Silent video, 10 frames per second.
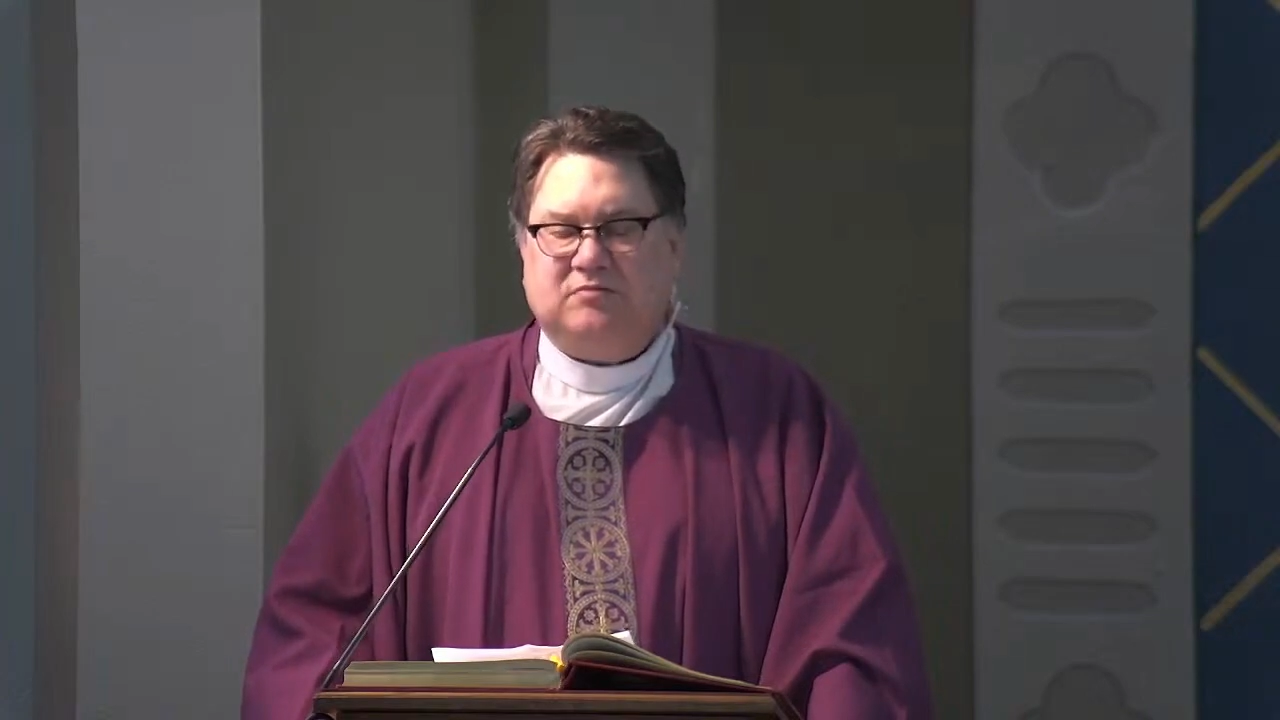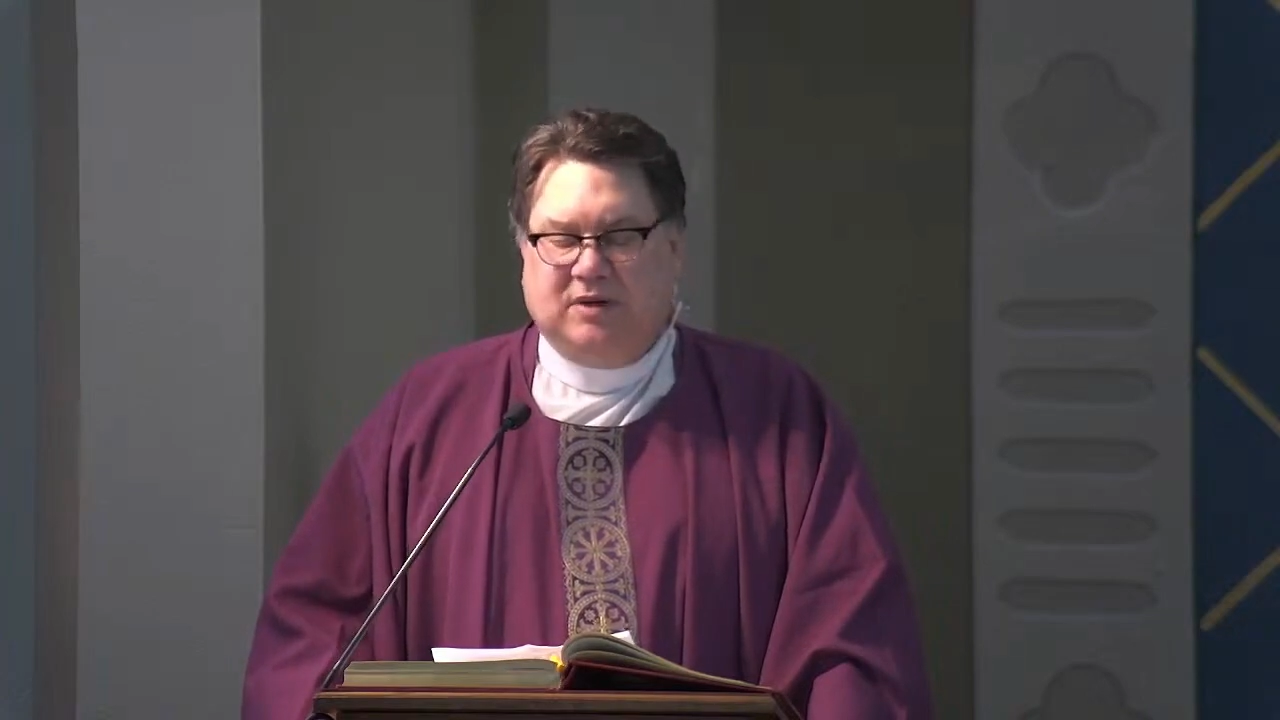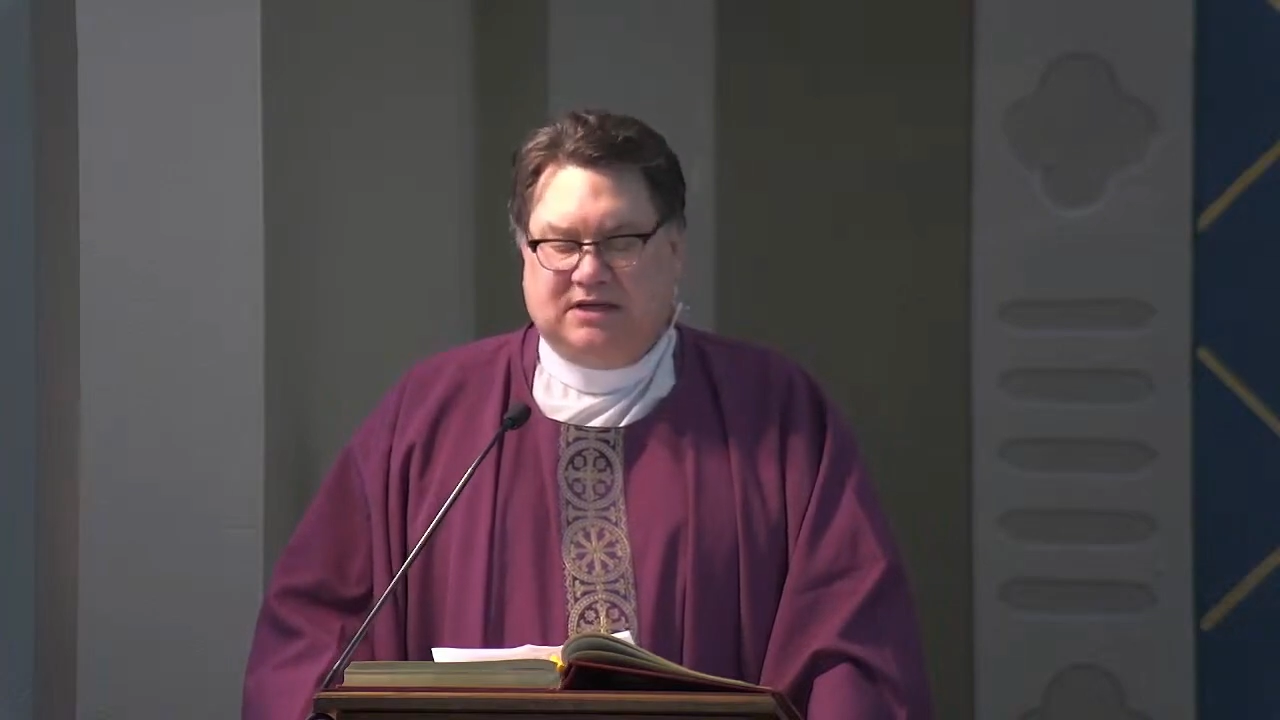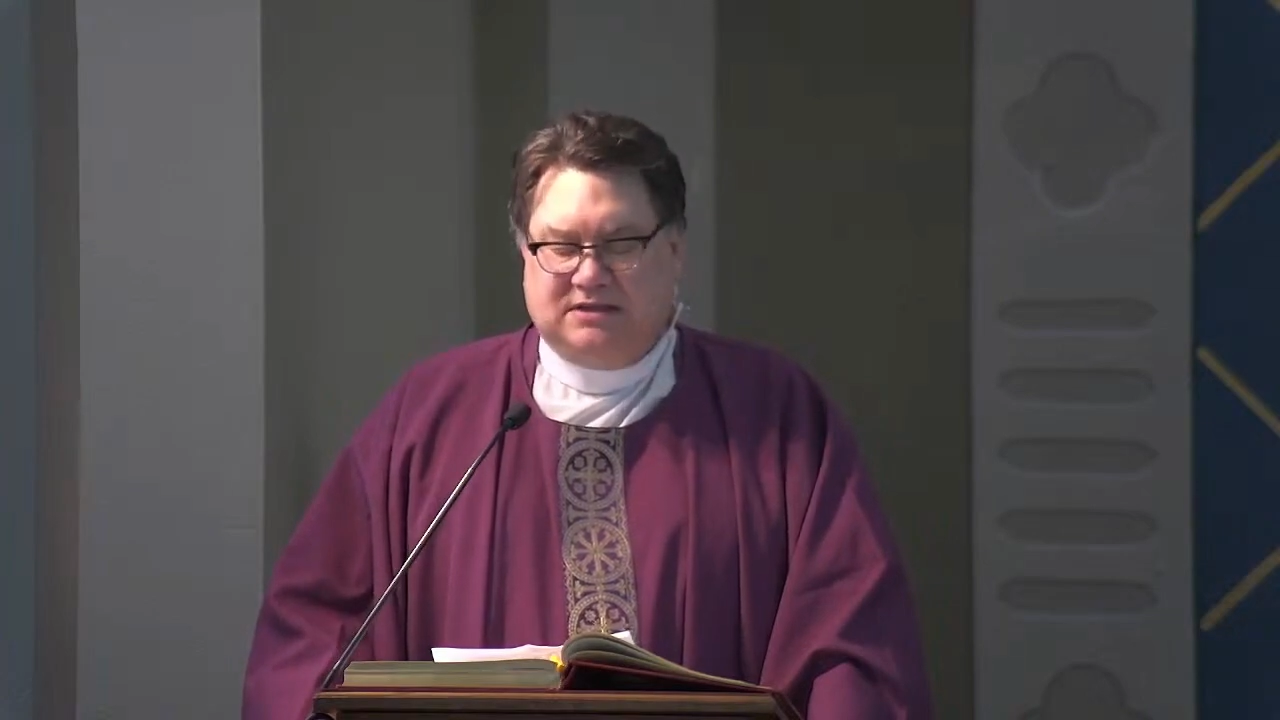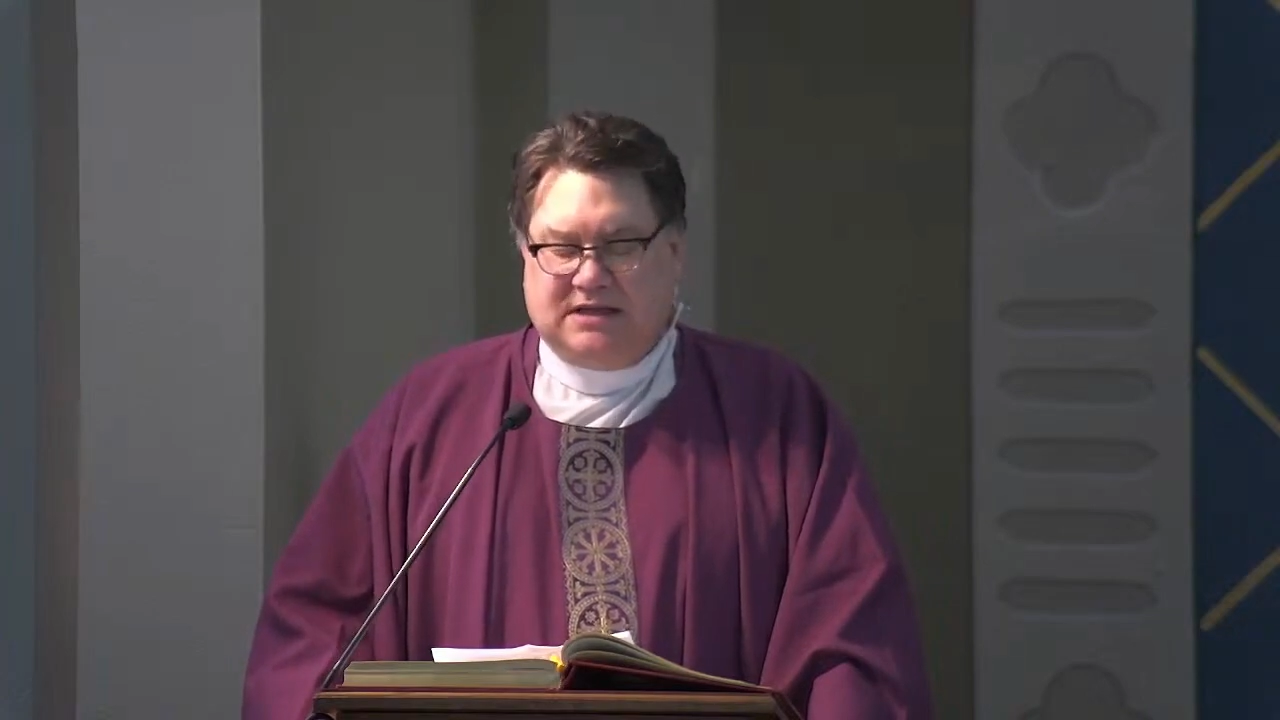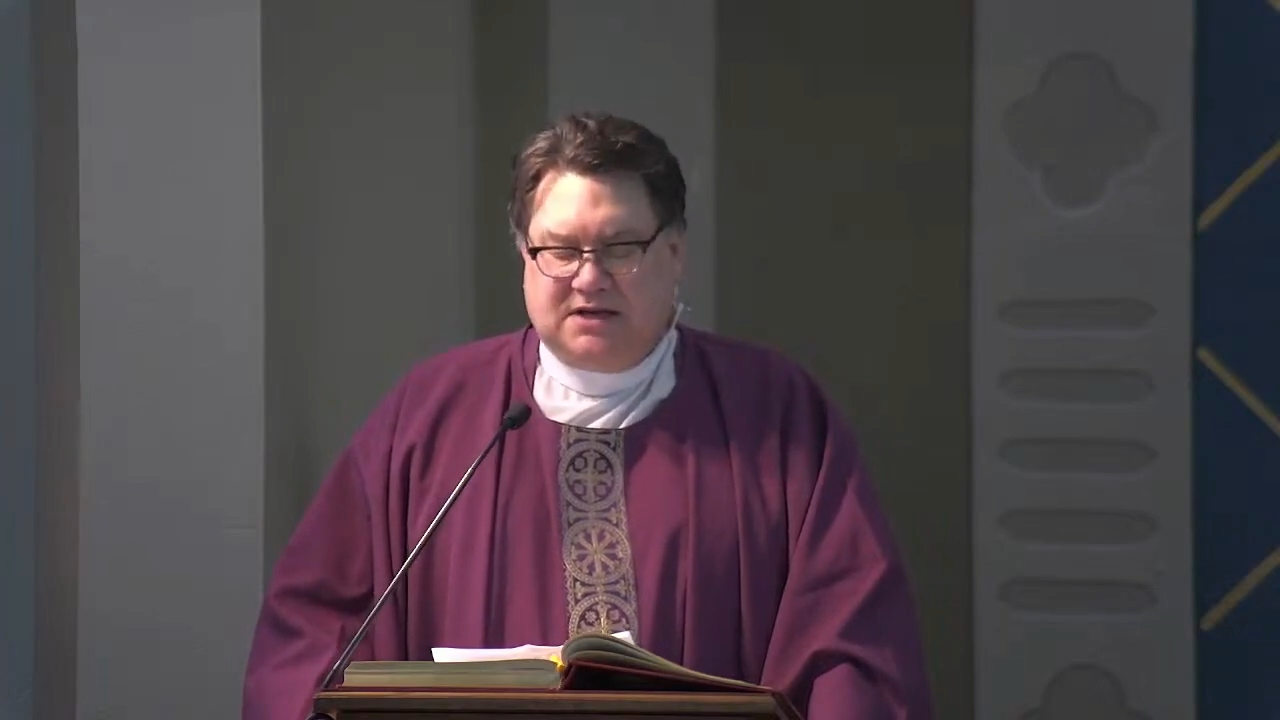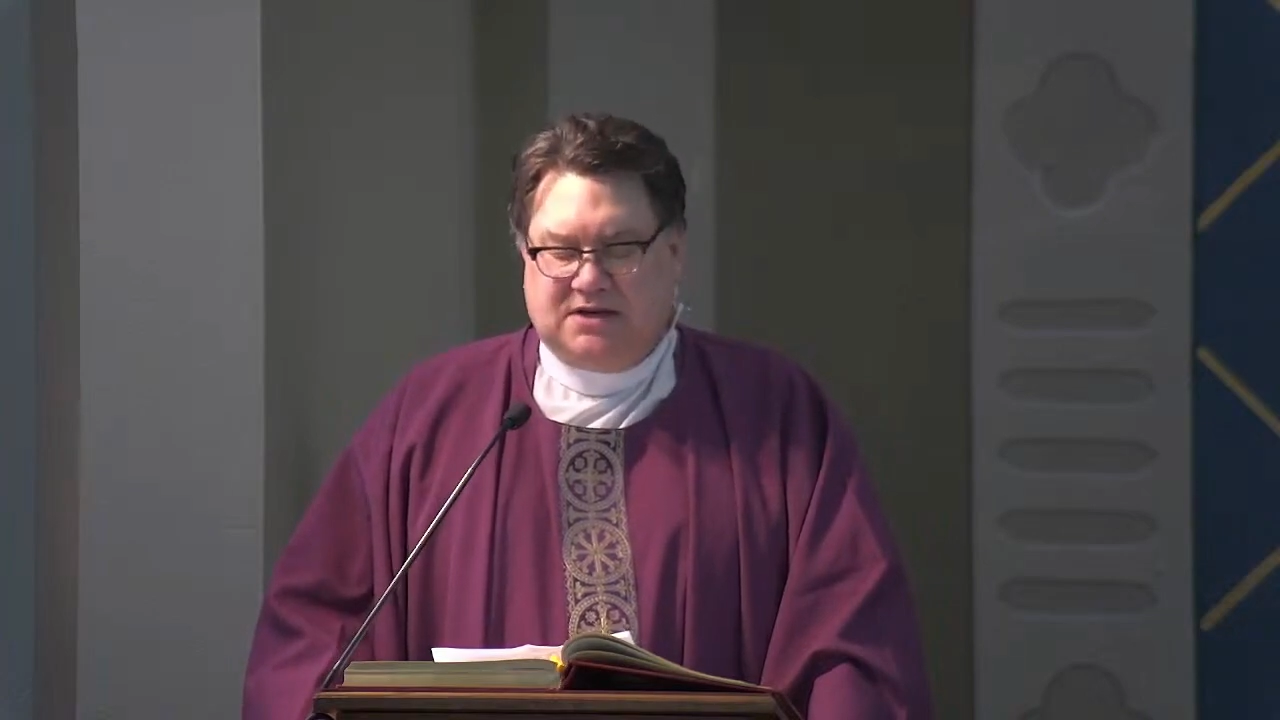but 10